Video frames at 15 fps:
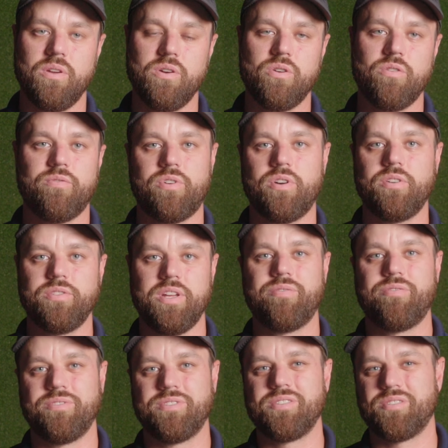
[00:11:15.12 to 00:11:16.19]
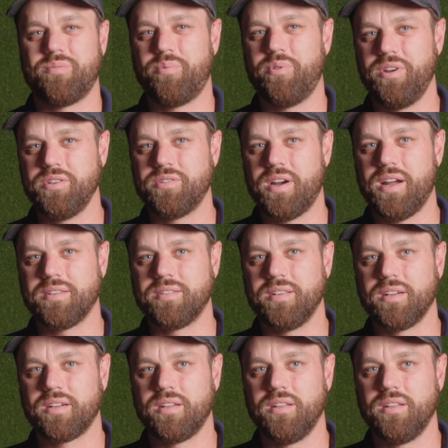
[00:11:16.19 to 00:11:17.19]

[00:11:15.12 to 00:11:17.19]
overall differences are pretty drastic.